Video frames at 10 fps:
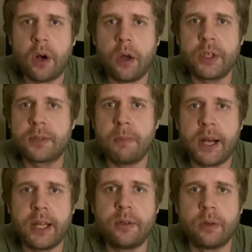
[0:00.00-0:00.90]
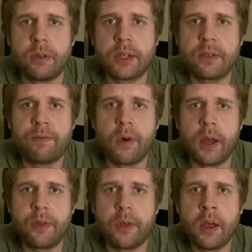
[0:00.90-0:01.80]
all this money to. That's a fine
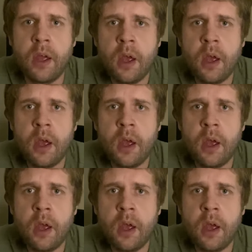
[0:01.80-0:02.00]
thing.